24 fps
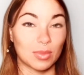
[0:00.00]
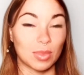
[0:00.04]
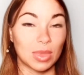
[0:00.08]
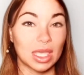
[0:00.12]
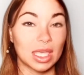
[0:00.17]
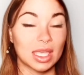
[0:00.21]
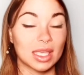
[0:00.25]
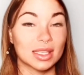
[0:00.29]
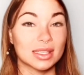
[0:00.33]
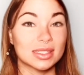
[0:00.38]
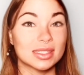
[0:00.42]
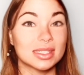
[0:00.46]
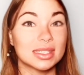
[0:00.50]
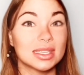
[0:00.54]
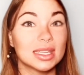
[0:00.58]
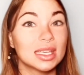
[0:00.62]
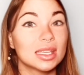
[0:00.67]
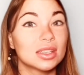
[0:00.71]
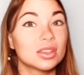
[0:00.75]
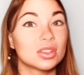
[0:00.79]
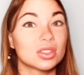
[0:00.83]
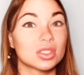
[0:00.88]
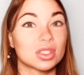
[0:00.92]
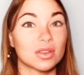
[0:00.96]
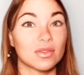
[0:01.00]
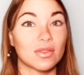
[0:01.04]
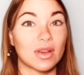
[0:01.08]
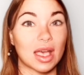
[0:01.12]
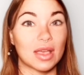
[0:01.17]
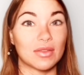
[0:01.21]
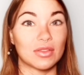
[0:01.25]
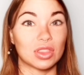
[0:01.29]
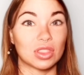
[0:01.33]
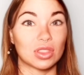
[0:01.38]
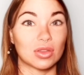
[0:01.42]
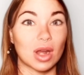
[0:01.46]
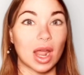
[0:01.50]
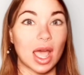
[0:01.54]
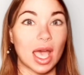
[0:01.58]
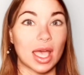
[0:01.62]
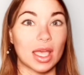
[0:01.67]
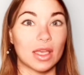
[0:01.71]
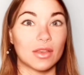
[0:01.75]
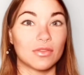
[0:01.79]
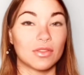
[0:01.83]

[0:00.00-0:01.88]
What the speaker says: beings, need to survive and thrive.